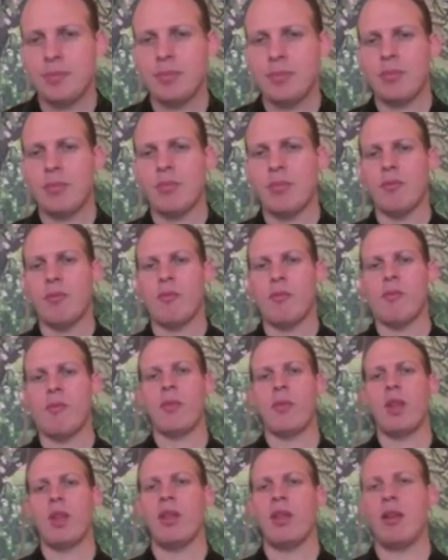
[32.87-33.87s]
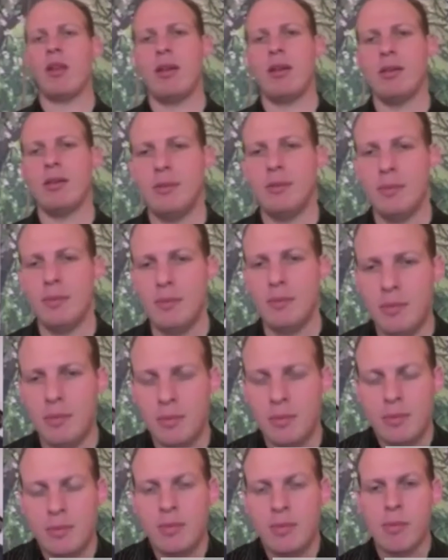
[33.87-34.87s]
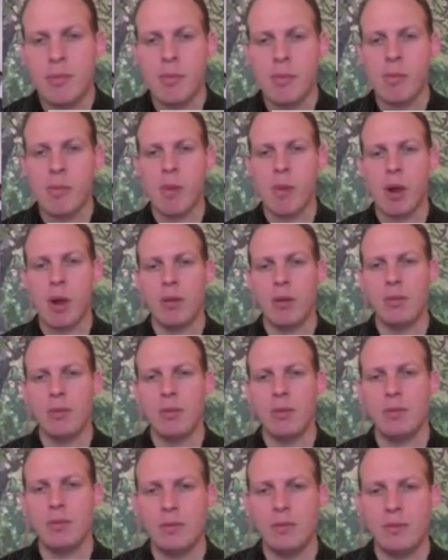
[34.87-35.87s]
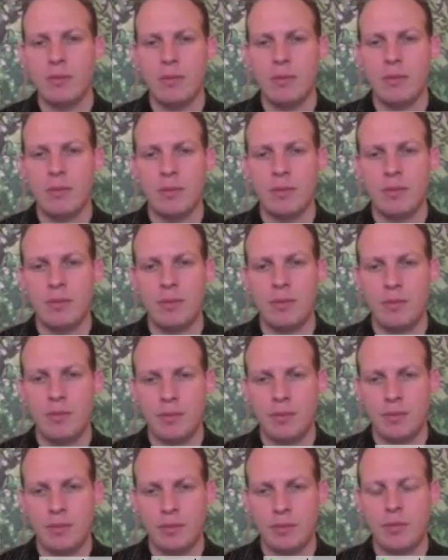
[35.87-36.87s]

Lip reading: [no speech]